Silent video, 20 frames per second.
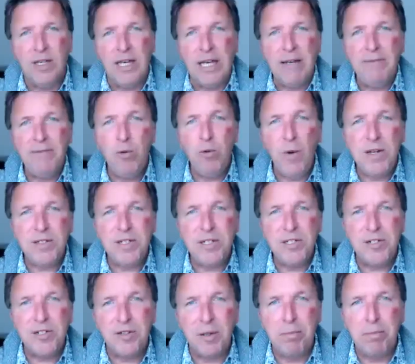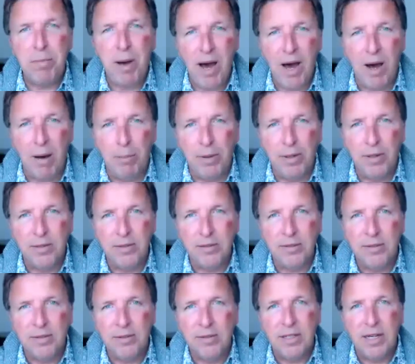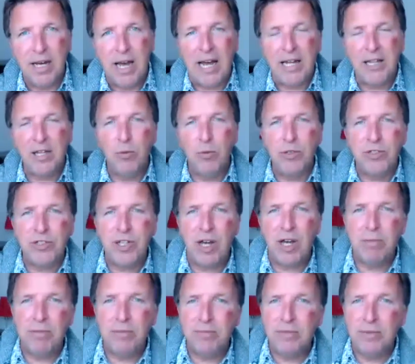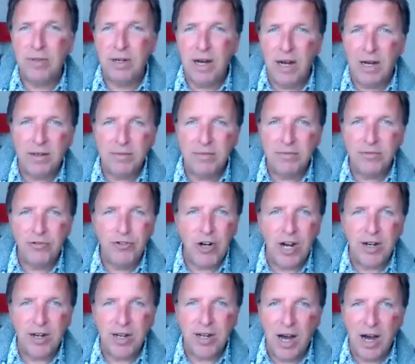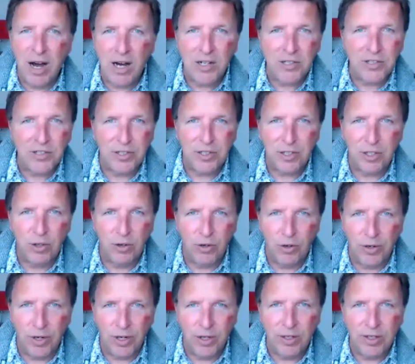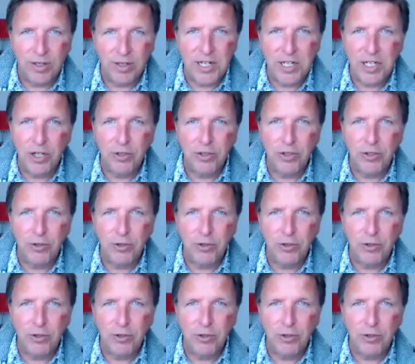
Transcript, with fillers: if you went into the pub and there was some drunk ass in the corner getting on your